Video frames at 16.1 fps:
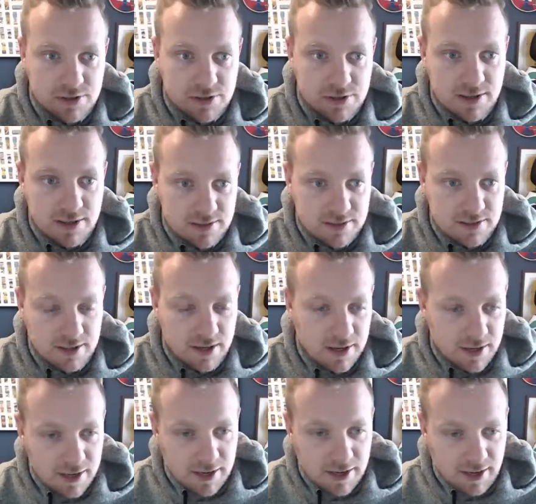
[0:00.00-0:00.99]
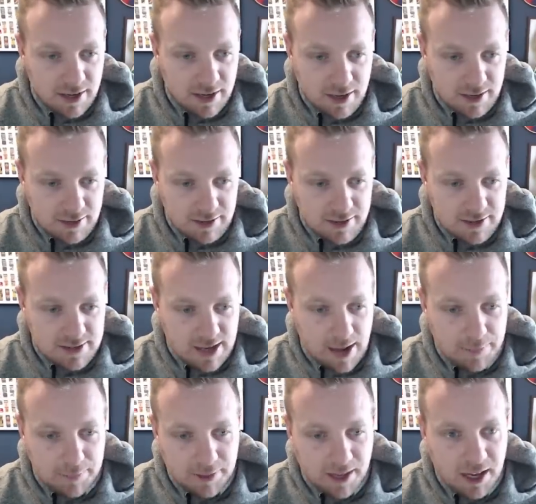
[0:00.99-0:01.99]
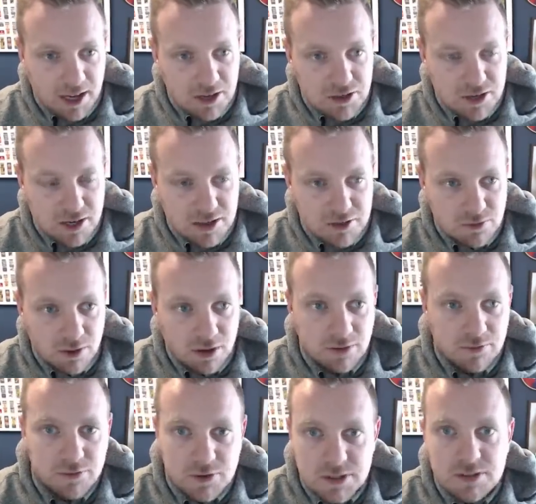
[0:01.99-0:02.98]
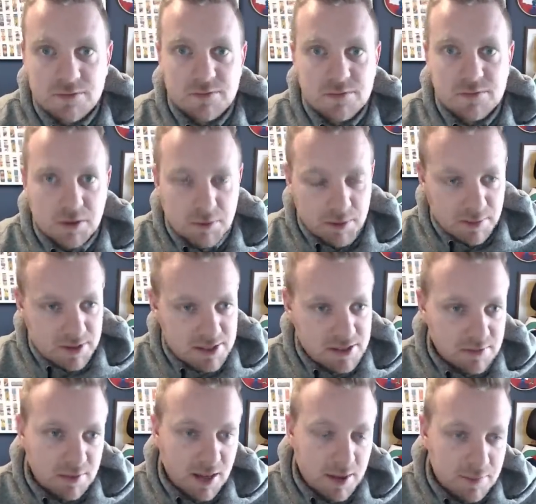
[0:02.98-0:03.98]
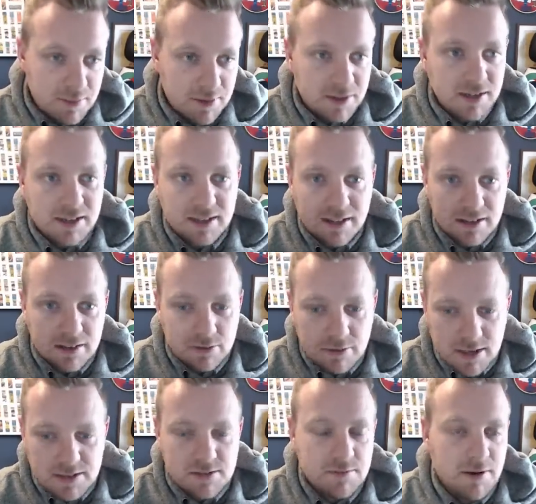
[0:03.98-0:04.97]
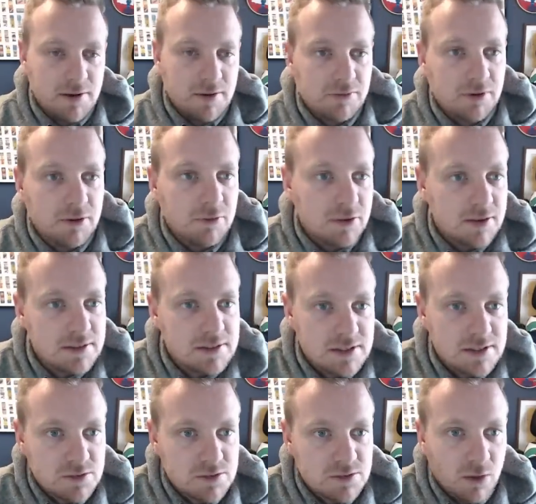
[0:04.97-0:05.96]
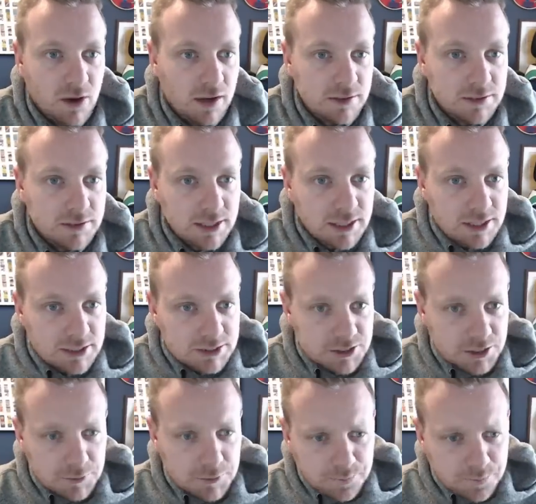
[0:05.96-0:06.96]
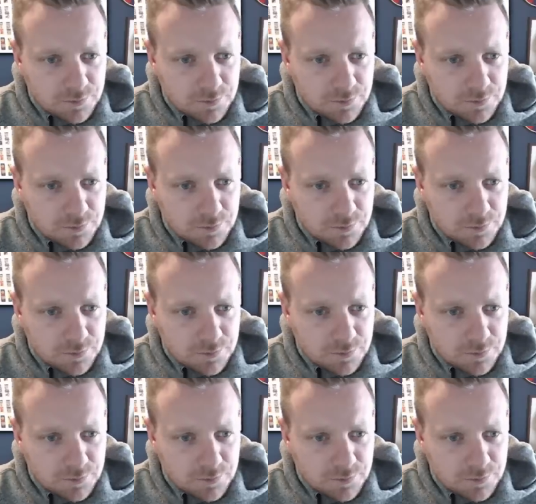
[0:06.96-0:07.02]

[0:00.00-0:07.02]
this application as well. First of them is going to be my Sublime book, and then the rest of my free ones as well. So